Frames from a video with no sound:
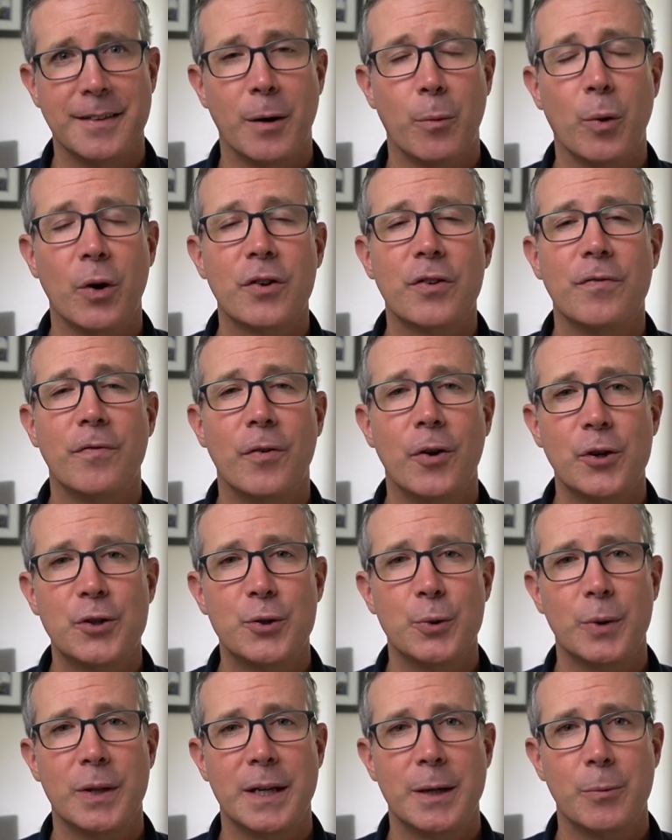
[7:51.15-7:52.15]
that works
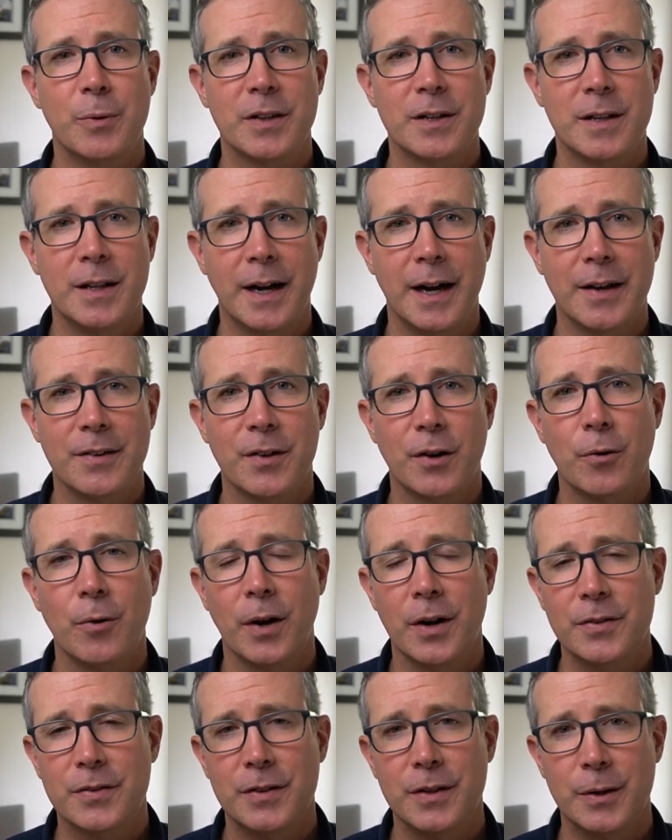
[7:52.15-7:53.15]
virtually with clients
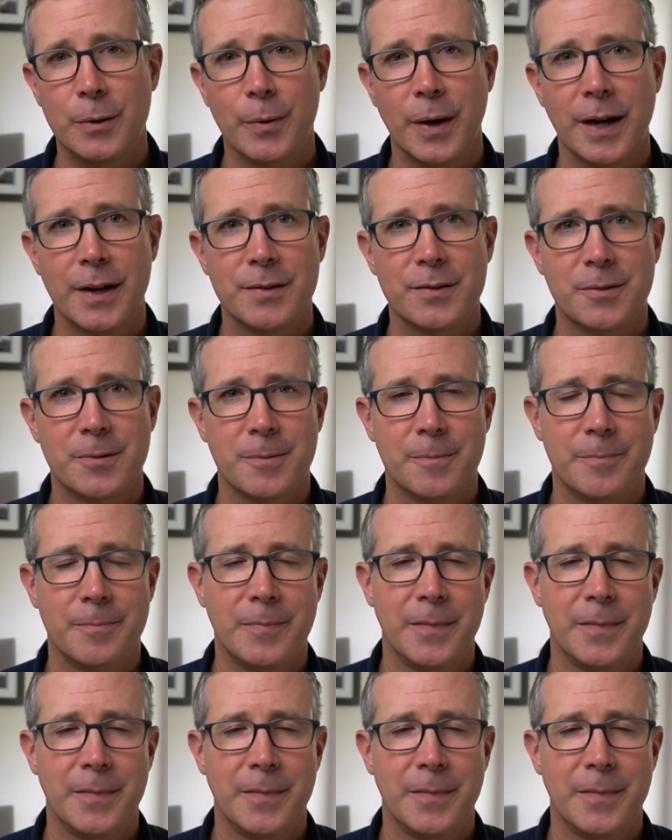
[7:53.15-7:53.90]
across the U.S.